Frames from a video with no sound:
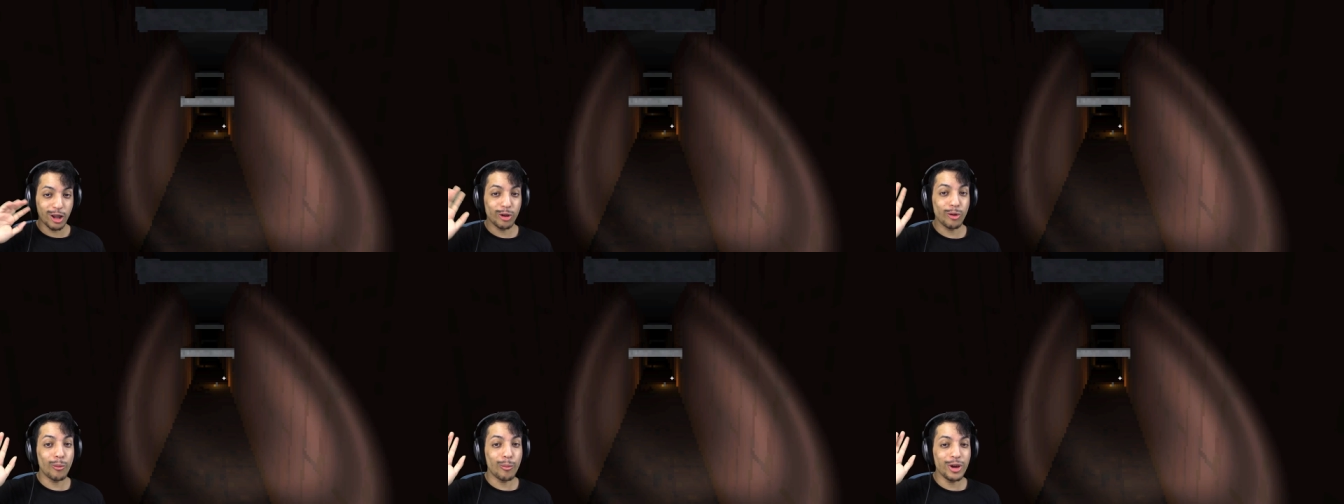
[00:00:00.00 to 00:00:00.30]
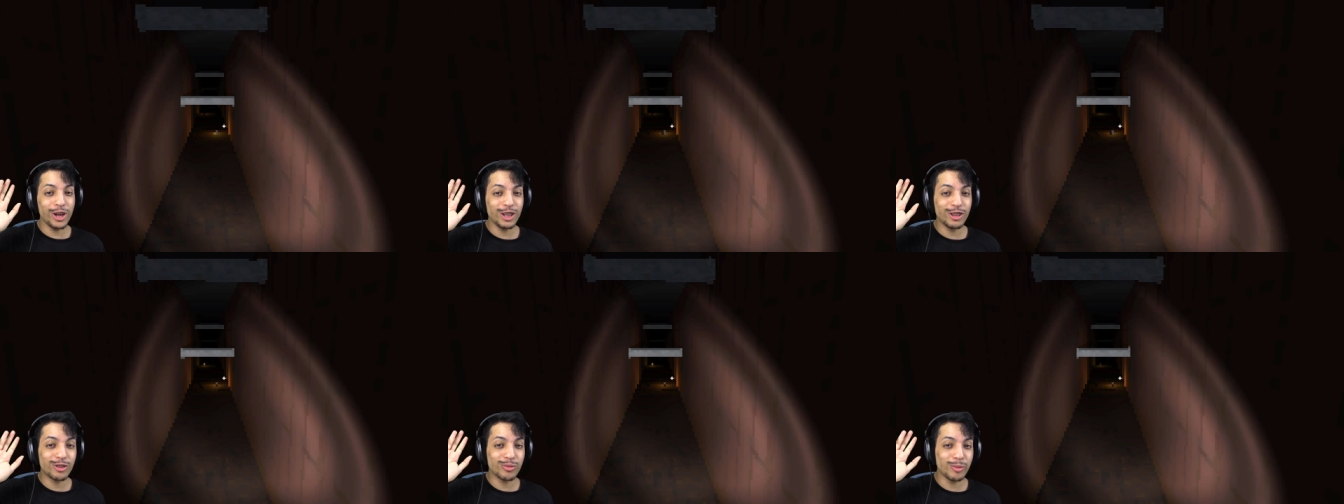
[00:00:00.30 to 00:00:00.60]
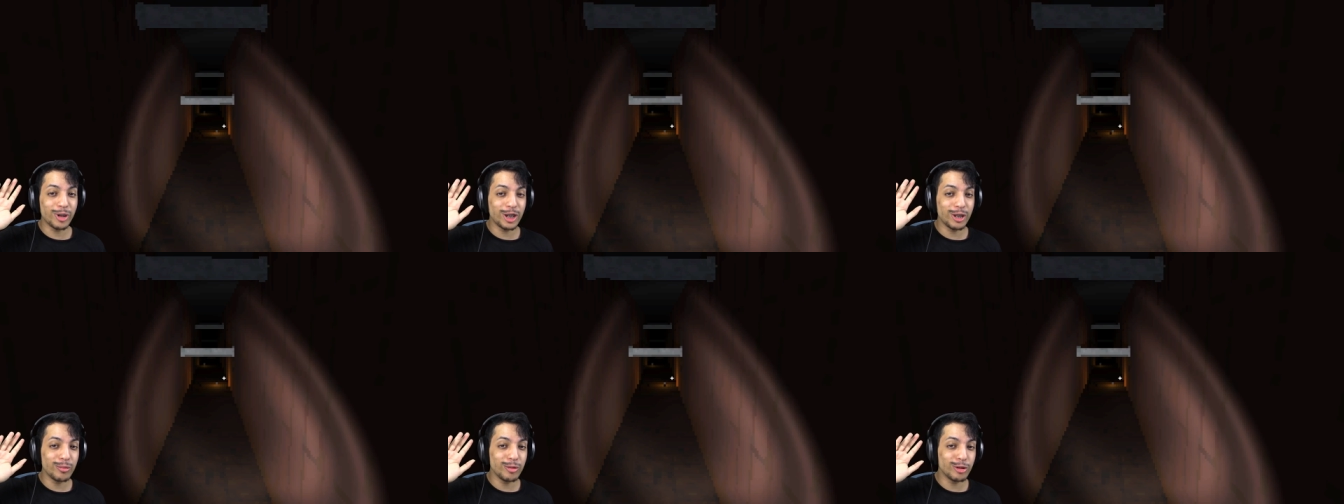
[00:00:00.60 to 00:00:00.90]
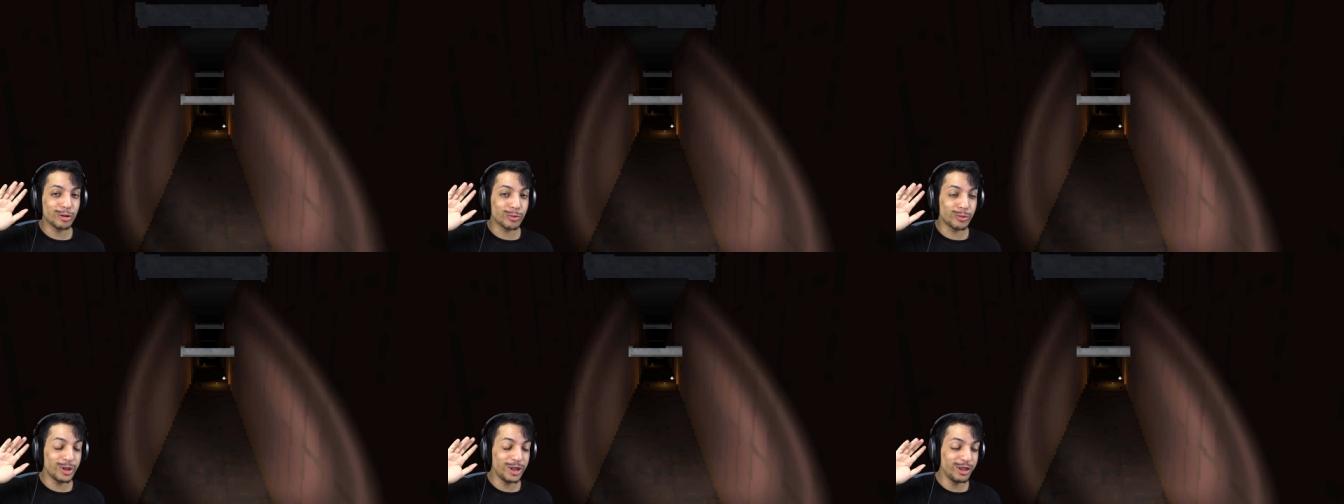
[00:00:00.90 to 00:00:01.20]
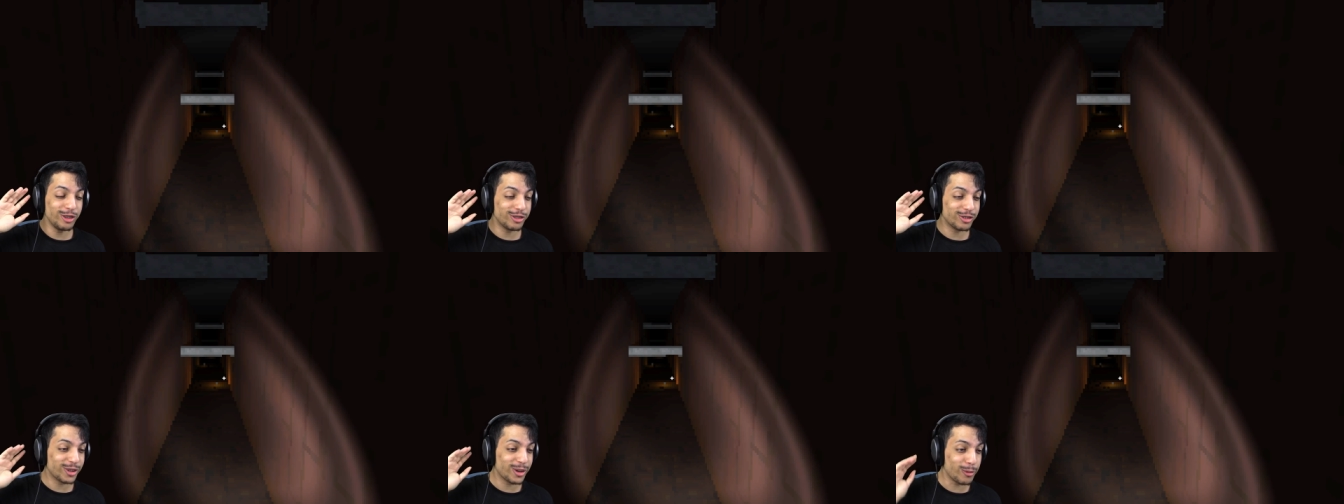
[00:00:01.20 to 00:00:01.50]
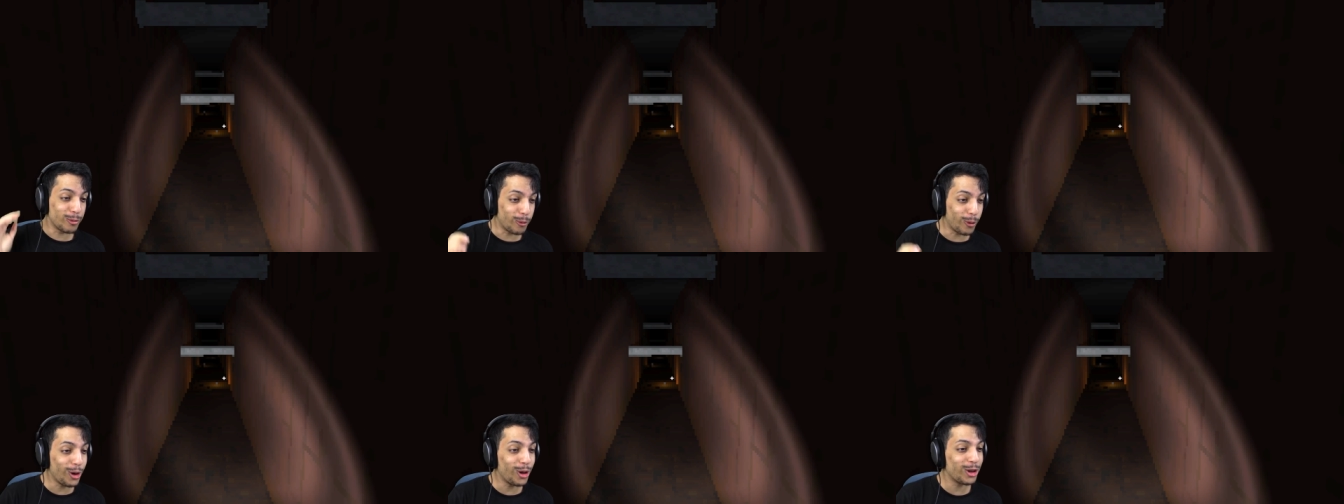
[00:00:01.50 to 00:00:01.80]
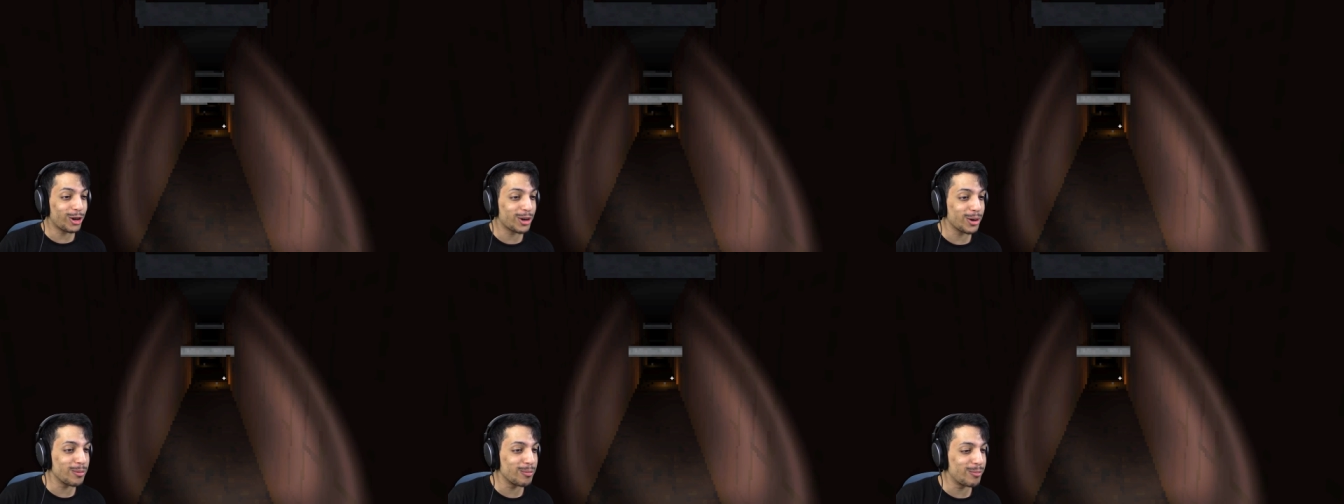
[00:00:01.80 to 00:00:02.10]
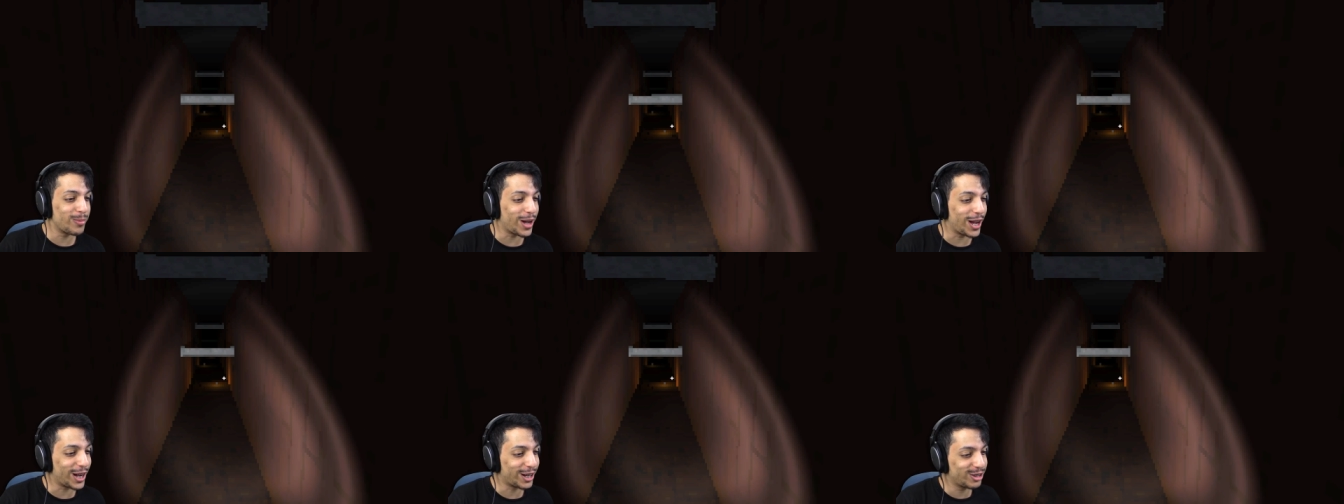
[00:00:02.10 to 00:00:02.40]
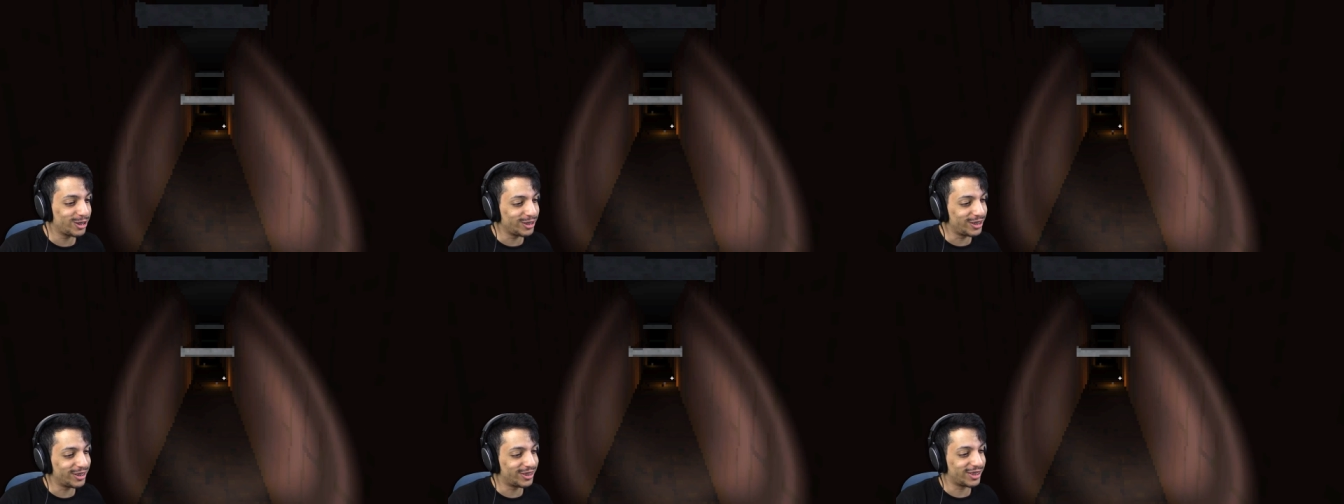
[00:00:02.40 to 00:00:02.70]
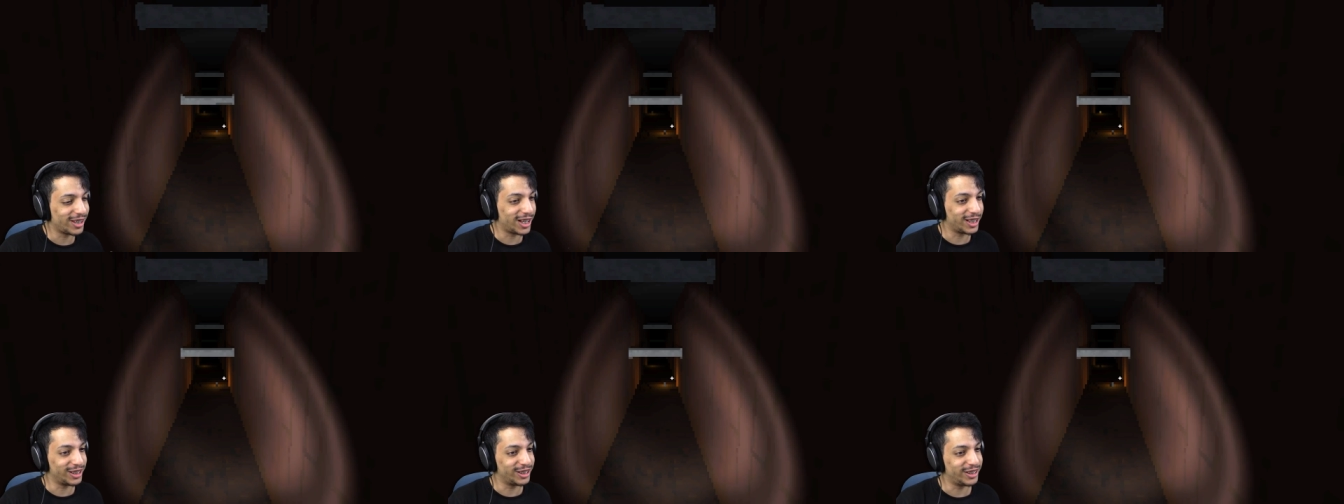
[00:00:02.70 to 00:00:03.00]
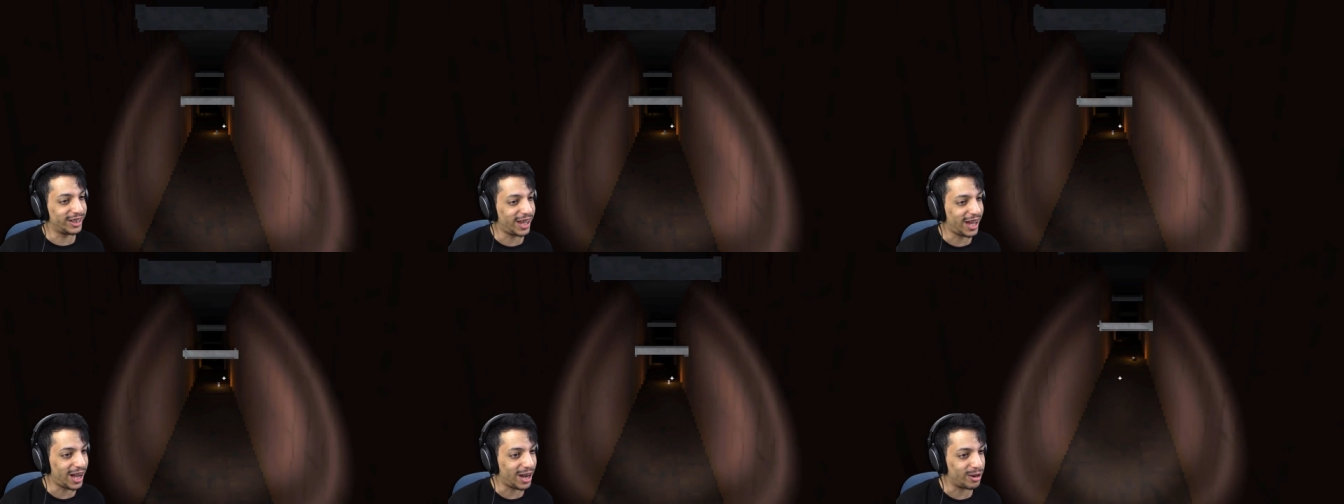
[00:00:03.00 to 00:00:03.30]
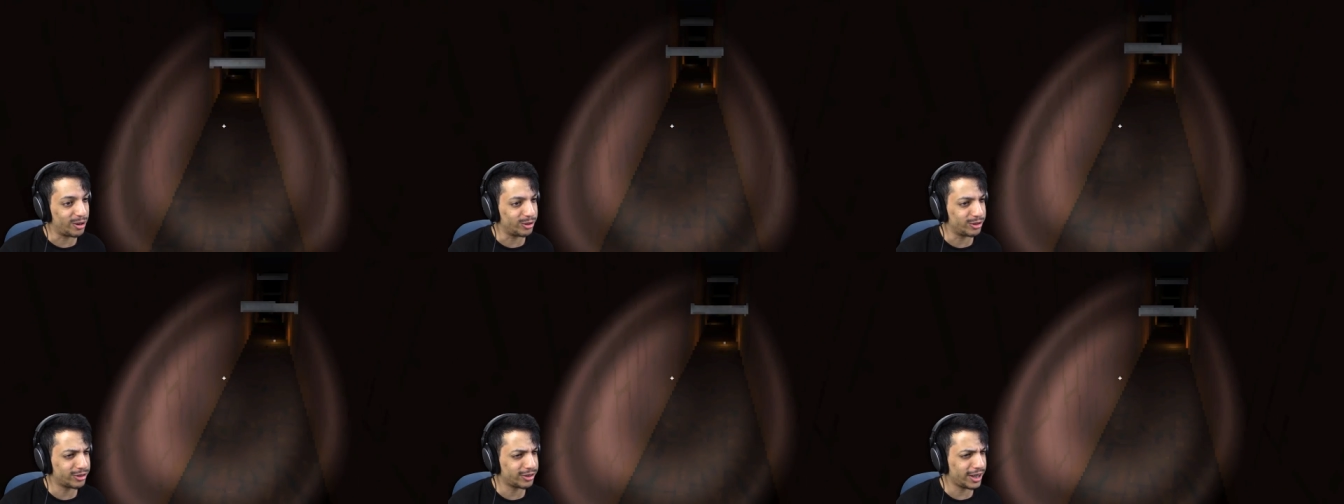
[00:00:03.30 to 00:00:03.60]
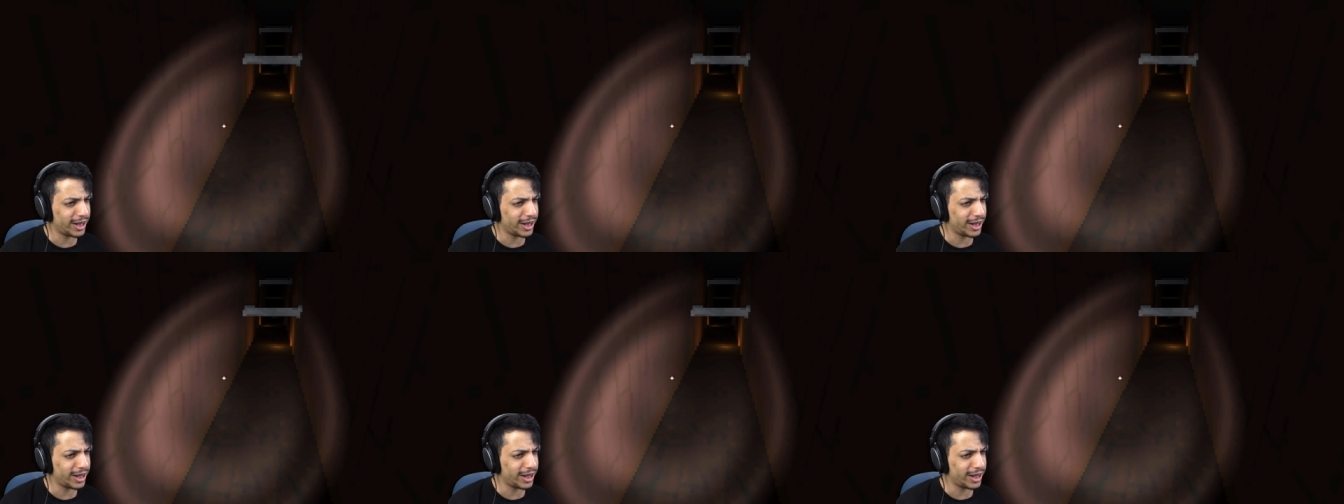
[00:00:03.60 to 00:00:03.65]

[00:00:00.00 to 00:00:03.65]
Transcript: Hello mates, my name is Risk, welcome back to this island house,